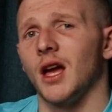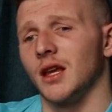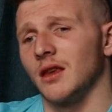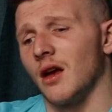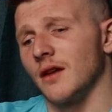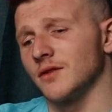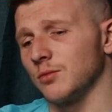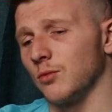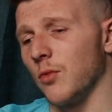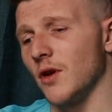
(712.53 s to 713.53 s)
and life's
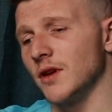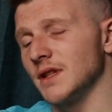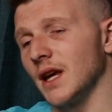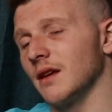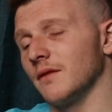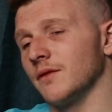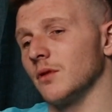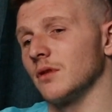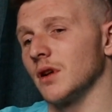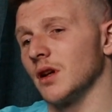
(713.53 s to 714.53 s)
what you take it
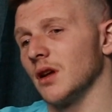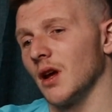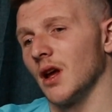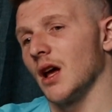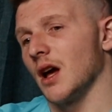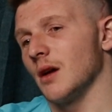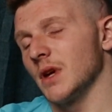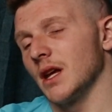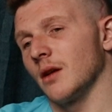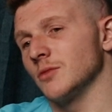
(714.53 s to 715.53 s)
for. And I
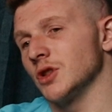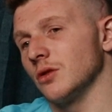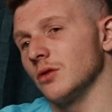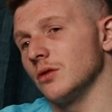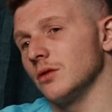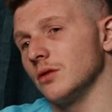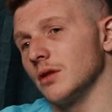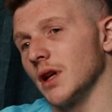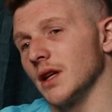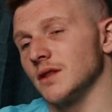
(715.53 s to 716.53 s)
mean, I'm sure
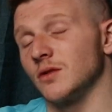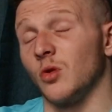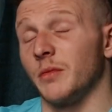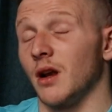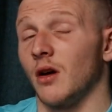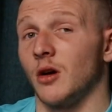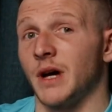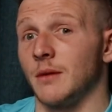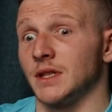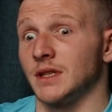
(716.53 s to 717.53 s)
it's taught me a lot
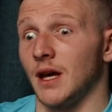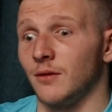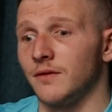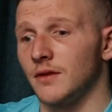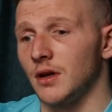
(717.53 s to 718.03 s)
about myself.